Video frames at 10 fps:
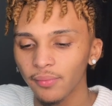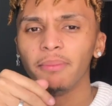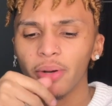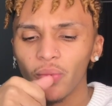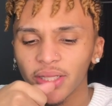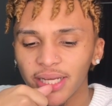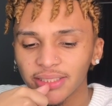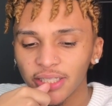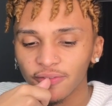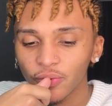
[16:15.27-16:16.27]
But one
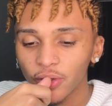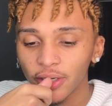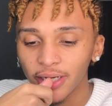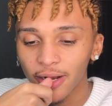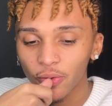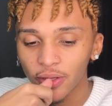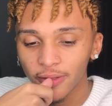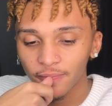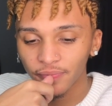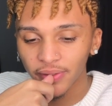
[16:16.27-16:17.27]
last thing for real, and I
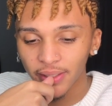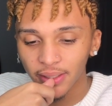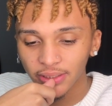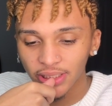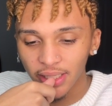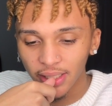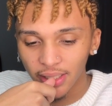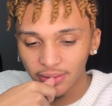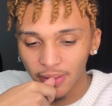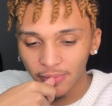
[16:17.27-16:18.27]
quit. Shaking
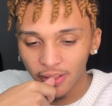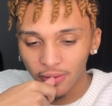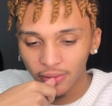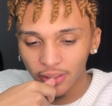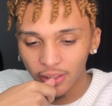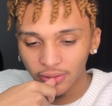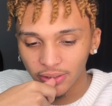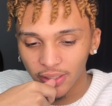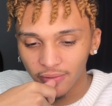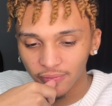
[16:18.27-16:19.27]
hands may be the only
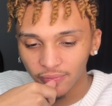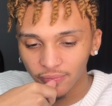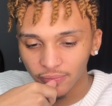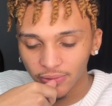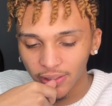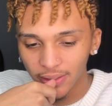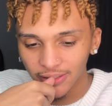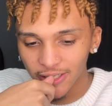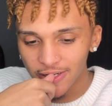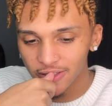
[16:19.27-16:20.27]
closest our skin
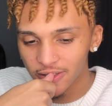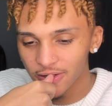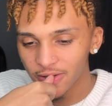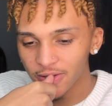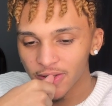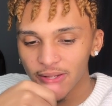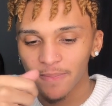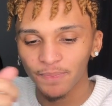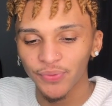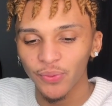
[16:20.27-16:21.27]
touch.
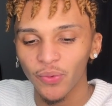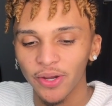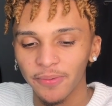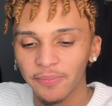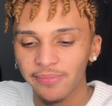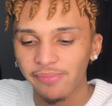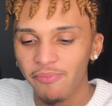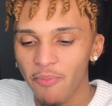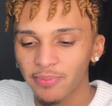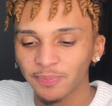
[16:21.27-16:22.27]
What?
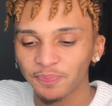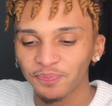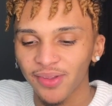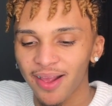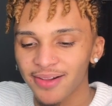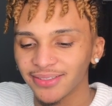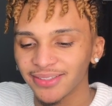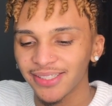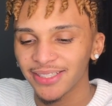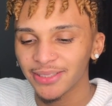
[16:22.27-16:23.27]

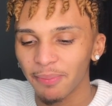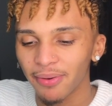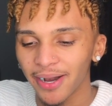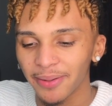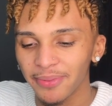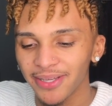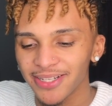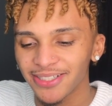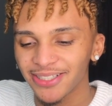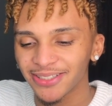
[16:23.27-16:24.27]
It's a prank,
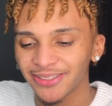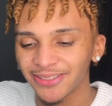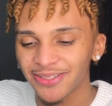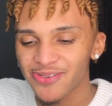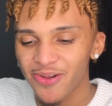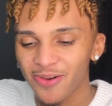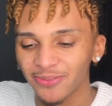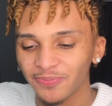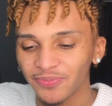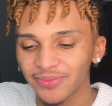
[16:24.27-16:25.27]
bitch.
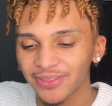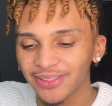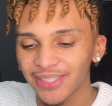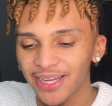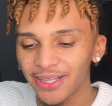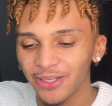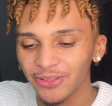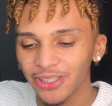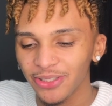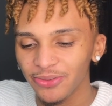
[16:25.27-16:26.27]
Say hello
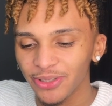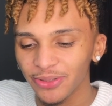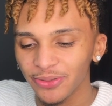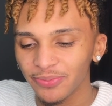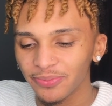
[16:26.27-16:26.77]
to YouTube.